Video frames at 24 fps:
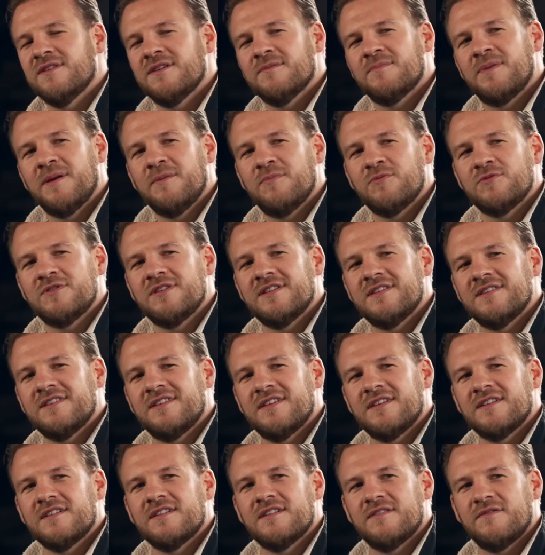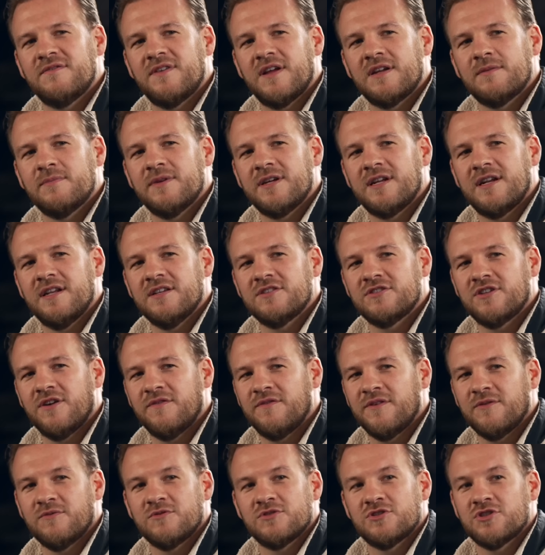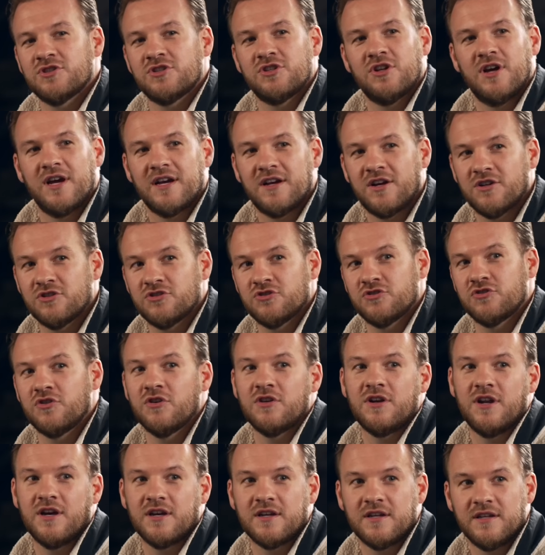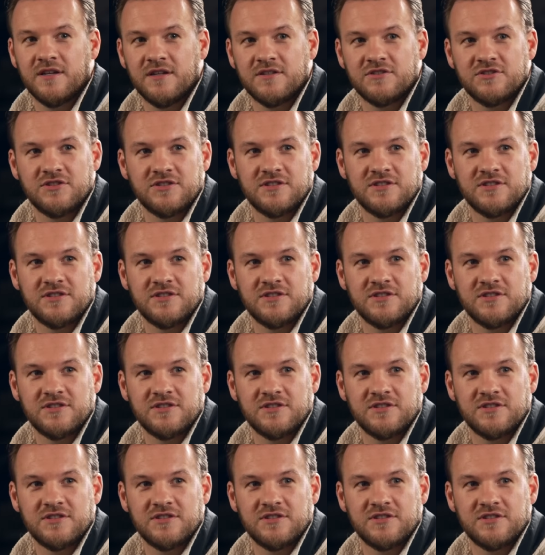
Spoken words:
that people didn't think that the Vladimir Klitschko thing was just like, I just got lucky.